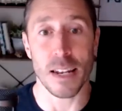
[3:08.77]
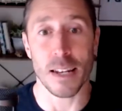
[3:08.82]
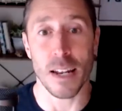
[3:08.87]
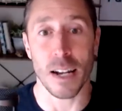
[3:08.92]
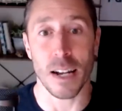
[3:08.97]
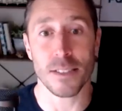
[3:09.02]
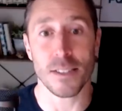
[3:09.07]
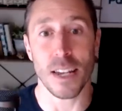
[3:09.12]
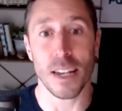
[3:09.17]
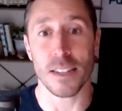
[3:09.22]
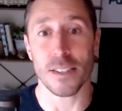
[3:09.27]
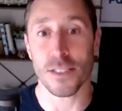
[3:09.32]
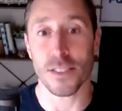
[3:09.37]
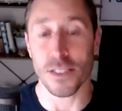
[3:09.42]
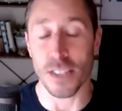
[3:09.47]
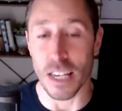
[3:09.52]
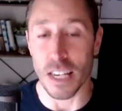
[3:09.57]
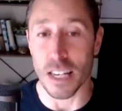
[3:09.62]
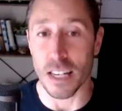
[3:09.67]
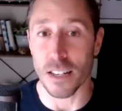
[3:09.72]
nuts and
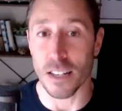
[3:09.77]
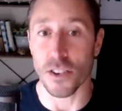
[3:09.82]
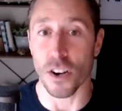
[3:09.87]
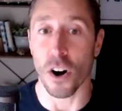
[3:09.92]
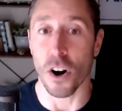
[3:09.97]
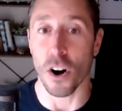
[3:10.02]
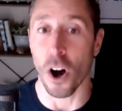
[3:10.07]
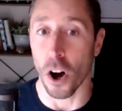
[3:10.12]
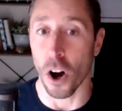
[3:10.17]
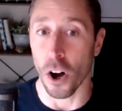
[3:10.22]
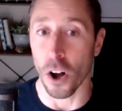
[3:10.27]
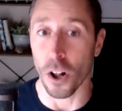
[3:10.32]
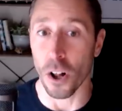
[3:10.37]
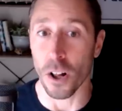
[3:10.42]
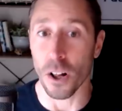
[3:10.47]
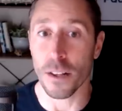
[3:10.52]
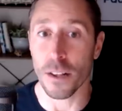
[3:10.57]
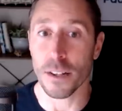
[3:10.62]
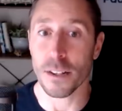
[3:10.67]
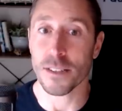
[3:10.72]
seeds are
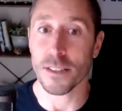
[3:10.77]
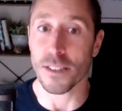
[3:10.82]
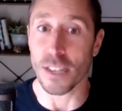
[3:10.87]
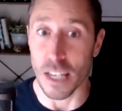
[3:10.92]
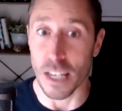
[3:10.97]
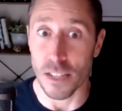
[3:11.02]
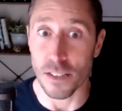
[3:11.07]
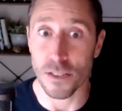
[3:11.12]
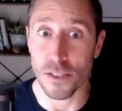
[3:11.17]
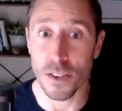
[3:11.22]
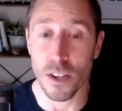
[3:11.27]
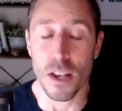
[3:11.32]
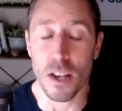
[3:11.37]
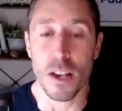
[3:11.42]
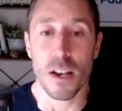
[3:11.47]
all seeds.